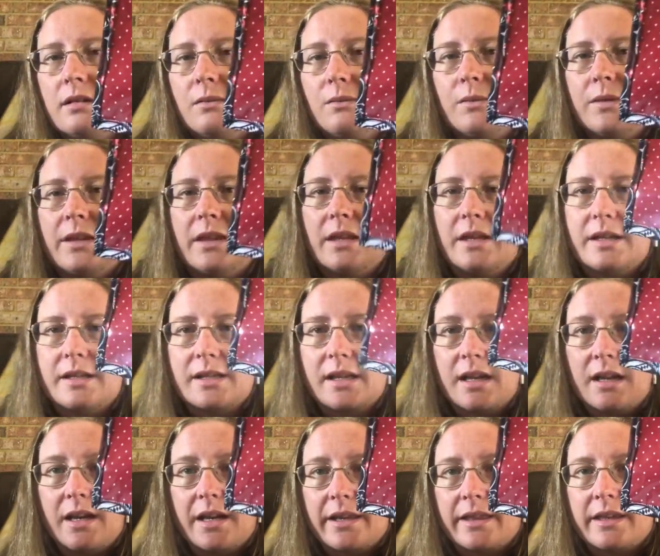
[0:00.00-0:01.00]
With these, I
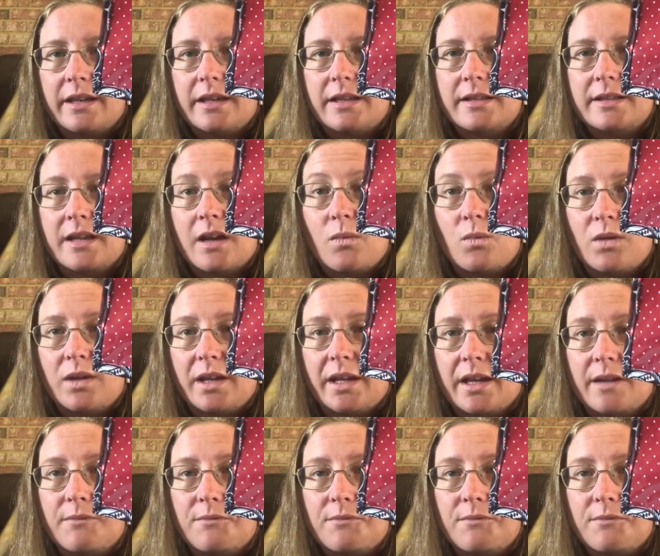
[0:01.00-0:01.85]
like these. I want to get